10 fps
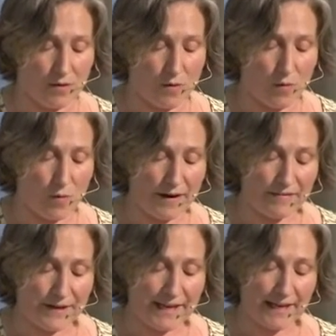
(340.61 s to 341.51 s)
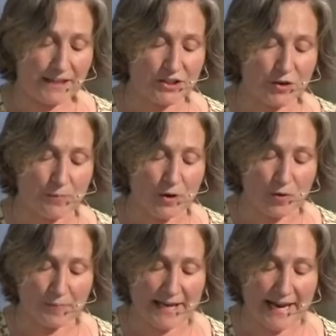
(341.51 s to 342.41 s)
Or if King
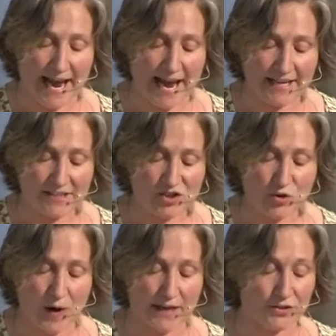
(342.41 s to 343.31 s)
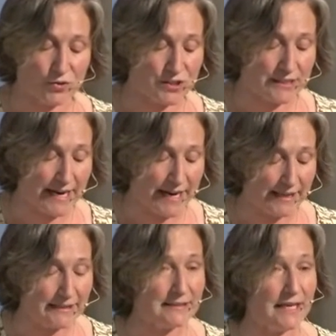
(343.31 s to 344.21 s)
Jeroboam had asked to
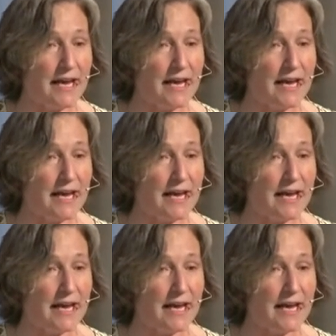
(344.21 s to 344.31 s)
understand